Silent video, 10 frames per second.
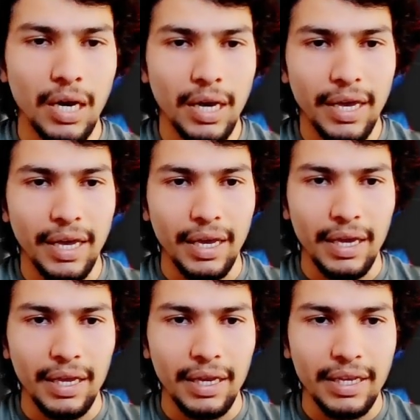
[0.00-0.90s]

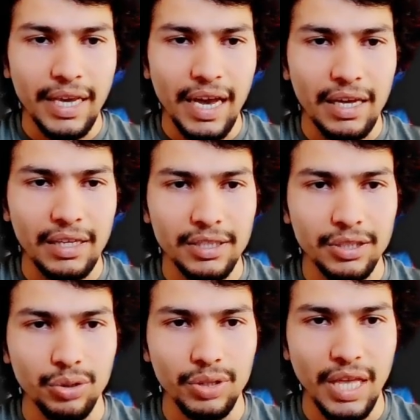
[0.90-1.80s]
And yeah,
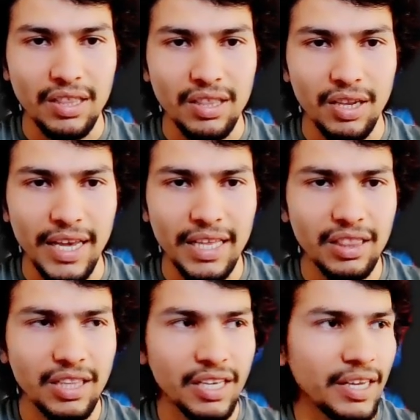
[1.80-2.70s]
so that's
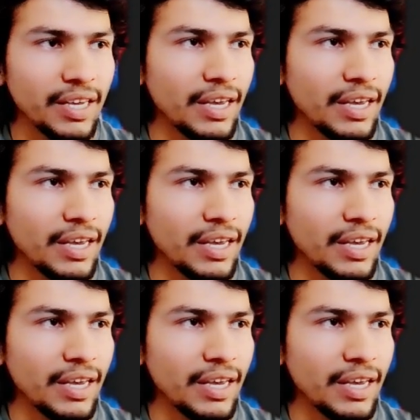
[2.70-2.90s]
length.